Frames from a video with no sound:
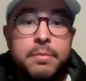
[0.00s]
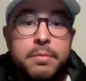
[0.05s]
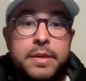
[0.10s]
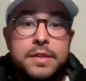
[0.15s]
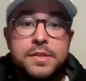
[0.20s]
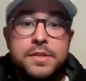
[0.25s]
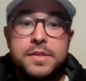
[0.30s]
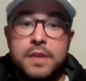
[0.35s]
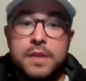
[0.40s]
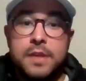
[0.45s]
to be
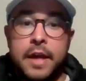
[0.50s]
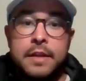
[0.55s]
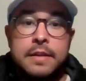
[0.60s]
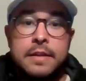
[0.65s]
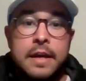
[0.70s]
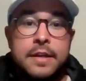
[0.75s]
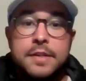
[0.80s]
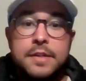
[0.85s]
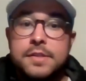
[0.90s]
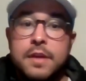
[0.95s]
decided
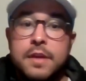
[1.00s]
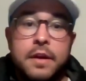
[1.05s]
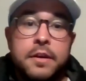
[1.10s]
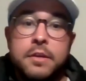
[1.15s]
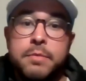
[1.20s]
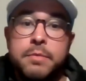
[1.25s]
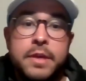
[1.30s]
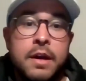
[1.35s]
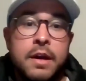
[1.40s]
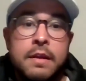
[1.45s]
that he's not
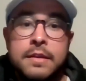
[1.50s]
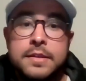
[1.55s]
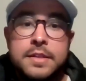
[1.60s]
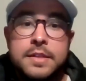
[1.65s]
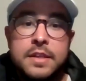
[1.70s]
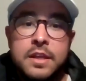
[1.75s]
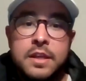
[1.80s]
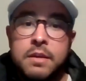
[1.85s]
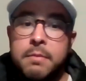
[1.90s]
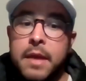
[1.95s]
going to be on the
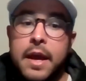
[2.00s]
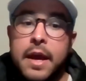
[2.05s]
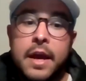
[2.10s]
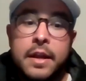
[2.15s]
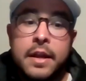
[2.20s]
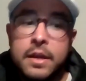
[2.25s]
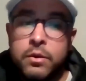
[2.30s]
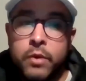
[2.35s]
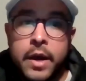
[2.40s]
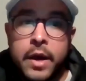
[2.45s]
team
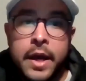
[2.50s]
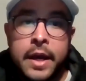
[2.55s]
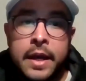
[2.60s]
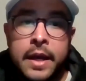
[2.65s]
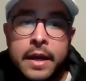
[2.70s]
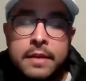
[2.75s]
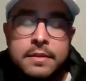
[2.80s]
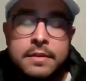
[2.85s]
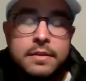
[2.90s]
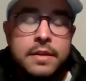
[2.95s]

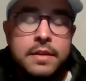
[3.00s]
anyway,